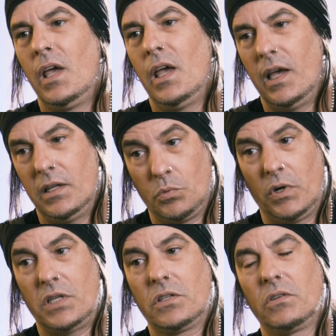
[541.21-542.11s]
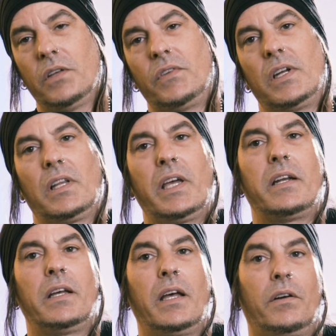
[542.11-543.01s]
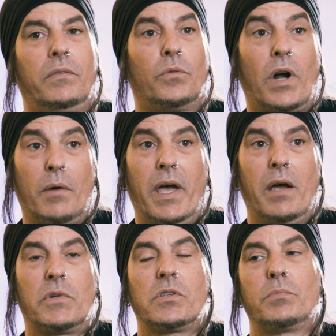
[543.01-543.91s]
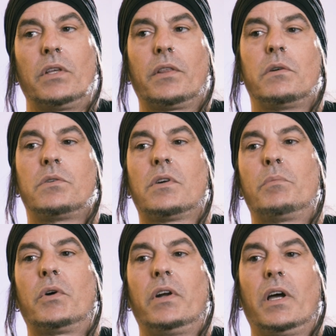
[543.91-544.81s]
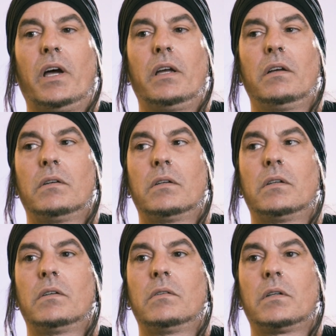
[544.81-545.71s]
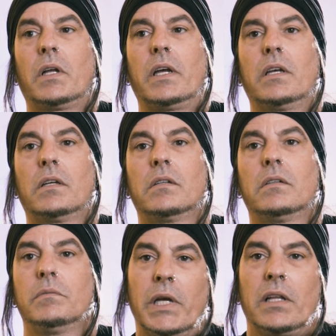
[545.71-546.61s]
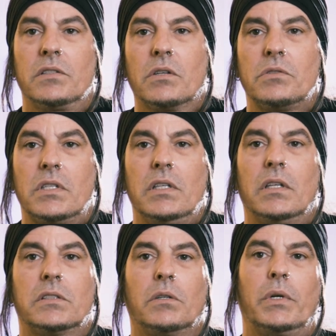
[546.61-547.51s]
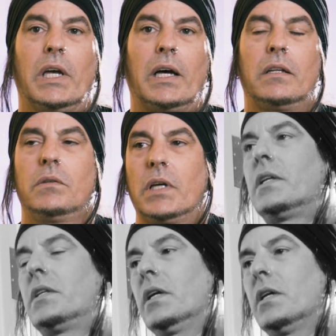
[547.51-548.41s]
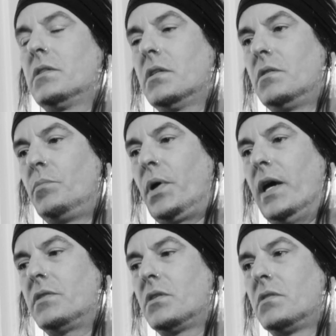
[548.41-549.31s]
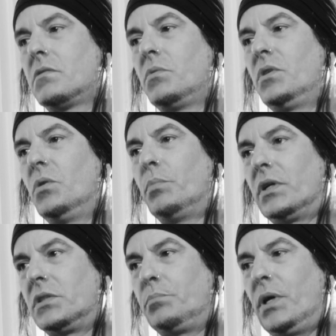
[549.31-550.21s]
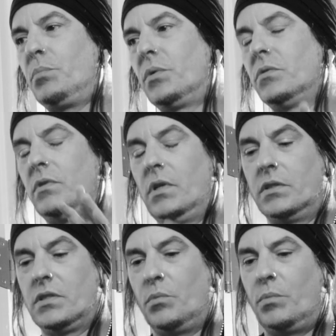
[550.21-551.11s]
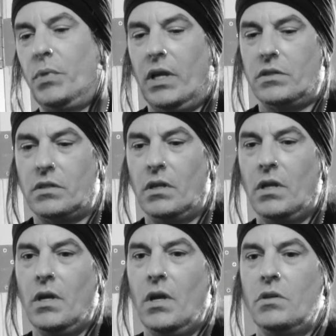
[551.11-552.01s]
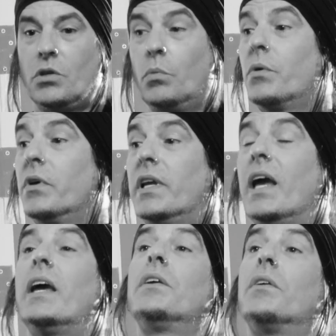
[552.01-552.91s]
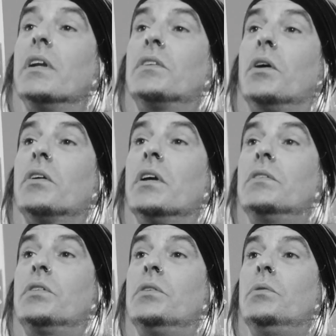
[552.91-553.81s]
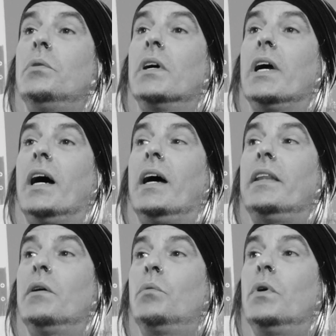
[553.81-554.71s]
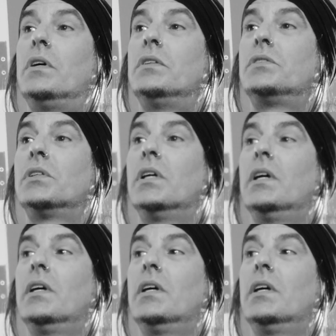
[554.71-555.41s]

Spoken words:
and it's when I still lived in Atlanta. And Rob Hammersmith, our drummer, and I were like, man, let's go see this. So we got tickets and passes. We knew a bunch of people in some of the bands, and so we were in catering talking to a guy that was